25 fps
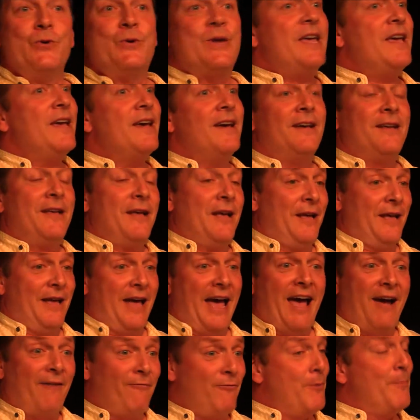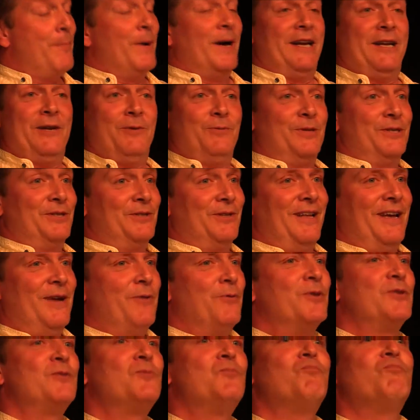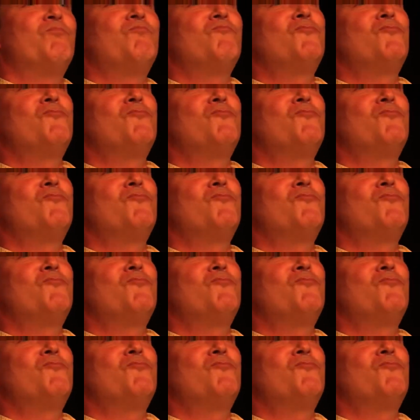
You can't, it was